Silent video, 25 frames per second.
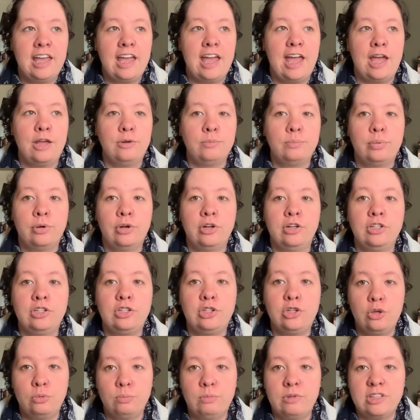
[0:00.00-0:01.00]
and put
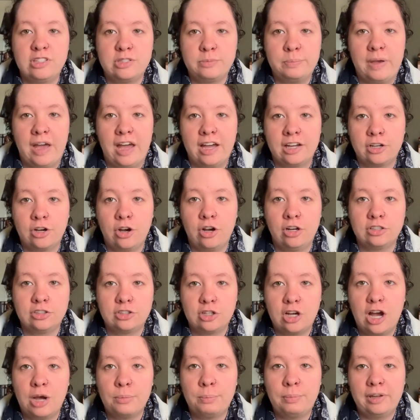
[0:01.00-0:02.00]
humans back on
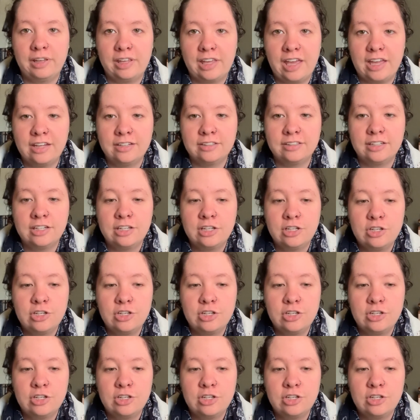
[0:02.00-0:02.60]
top again.